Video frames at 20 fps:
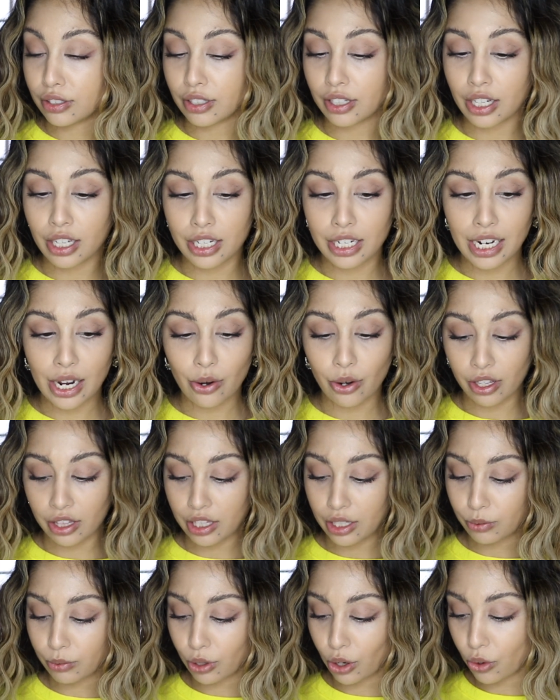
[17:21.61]
And now I
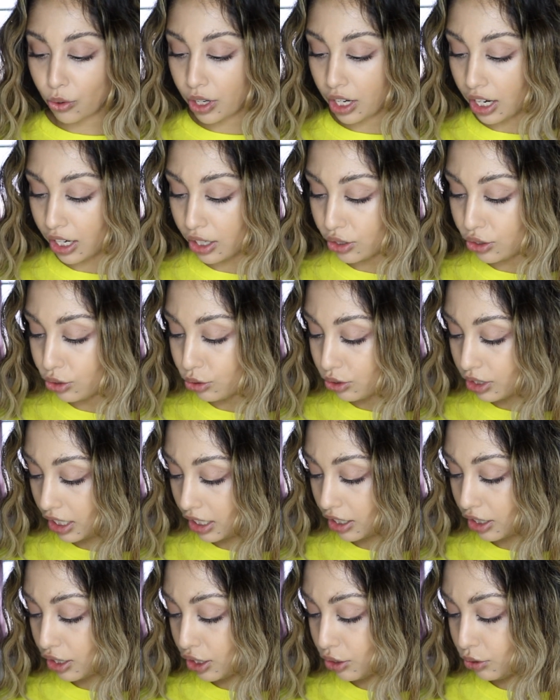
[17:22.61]
think we're okay to take
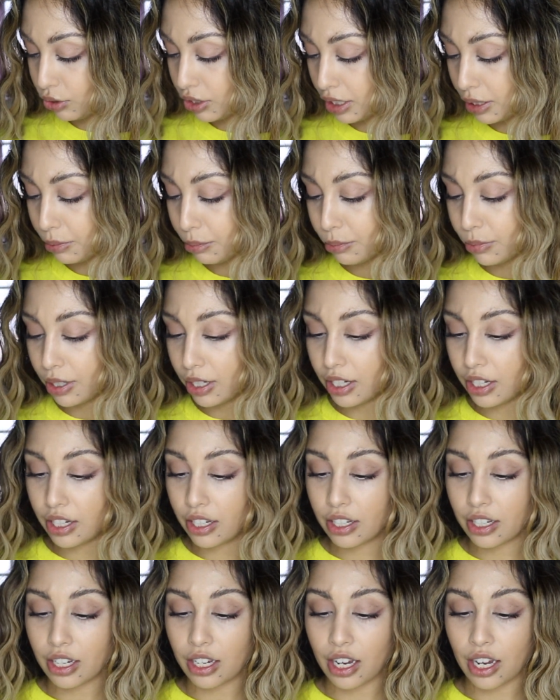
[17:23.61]
a Q-tip.
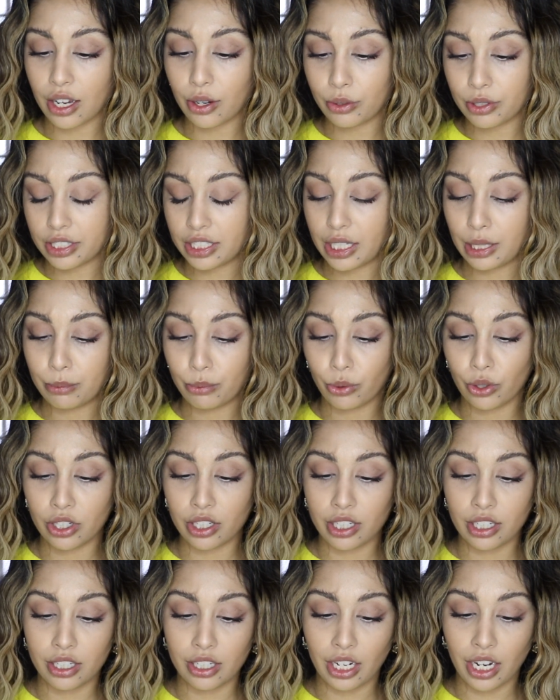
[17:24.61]
I always keep one
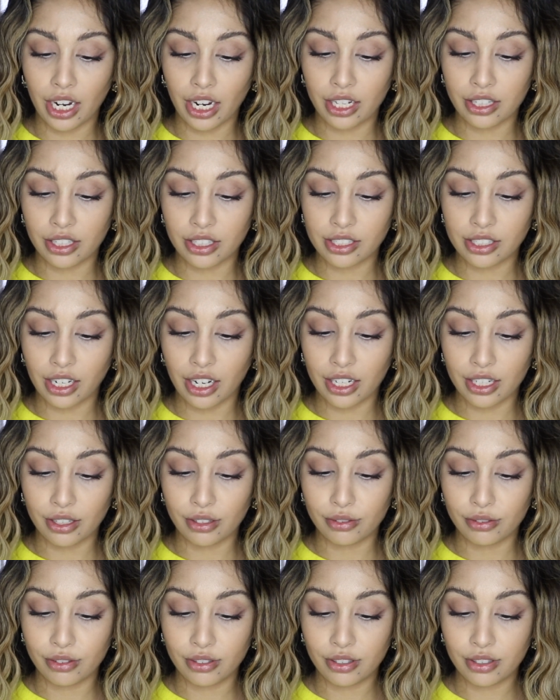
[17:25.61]
in hand. That's kind
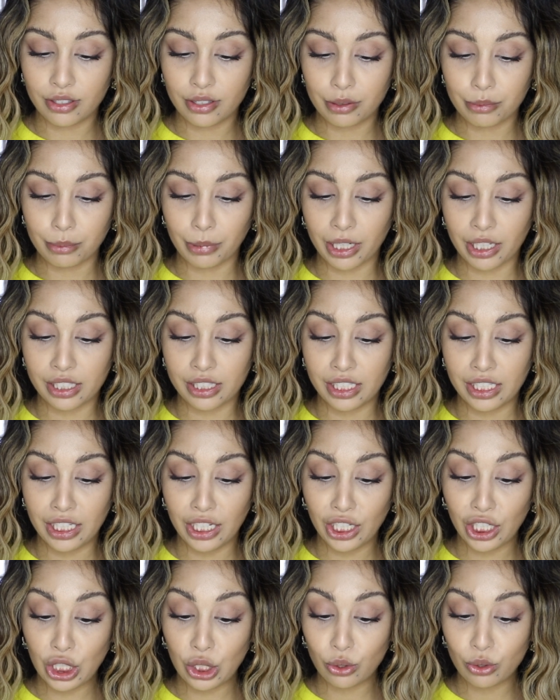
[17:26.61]
of my
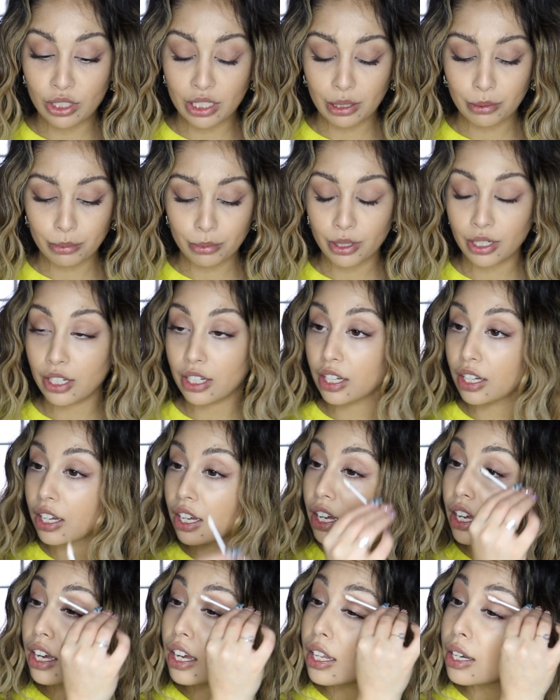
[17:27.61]
cleaning Q-tip.
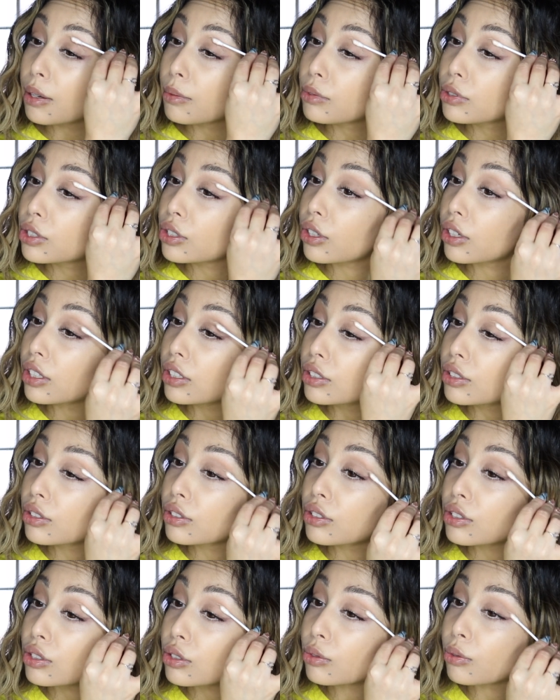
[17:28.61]
And I'm just going to
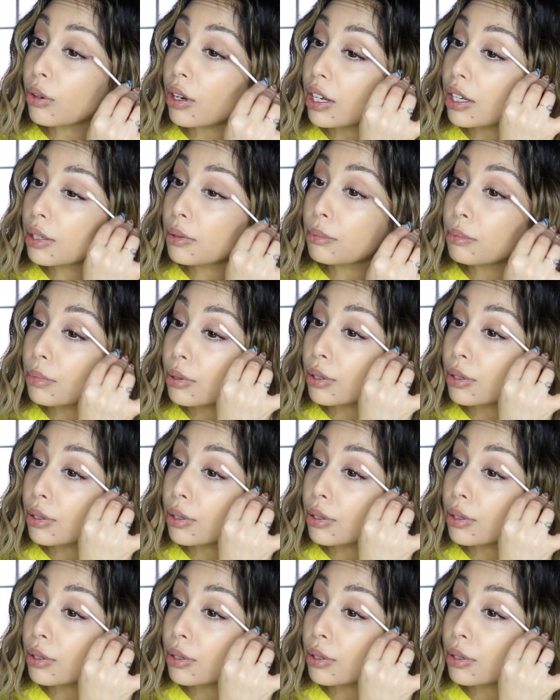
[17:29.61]
swipe.